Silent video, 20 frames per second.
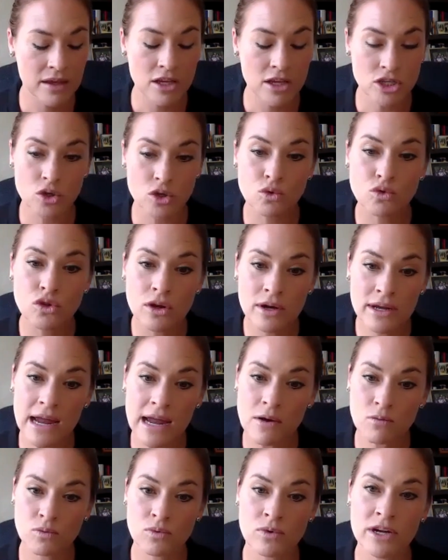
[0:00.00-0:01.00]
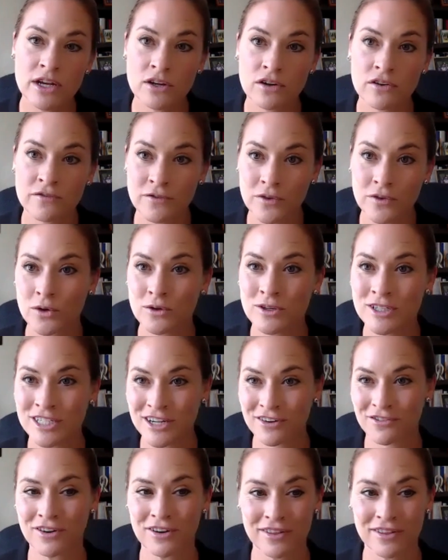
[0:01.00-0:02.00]
So look at real food
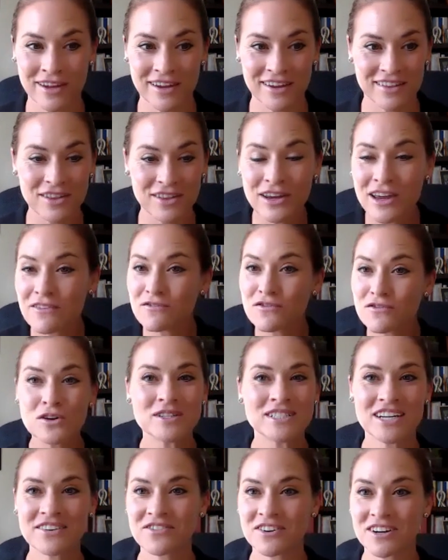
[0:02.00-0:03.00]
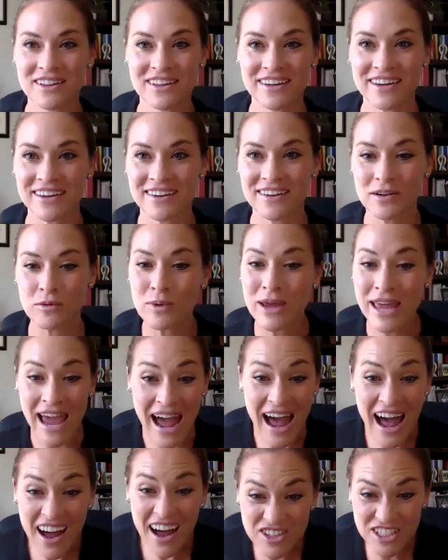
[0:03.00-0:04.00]
differently. Look at food differently. We
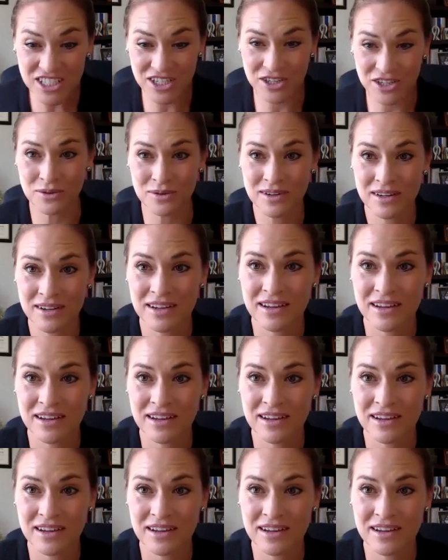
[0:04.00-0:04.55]
have to.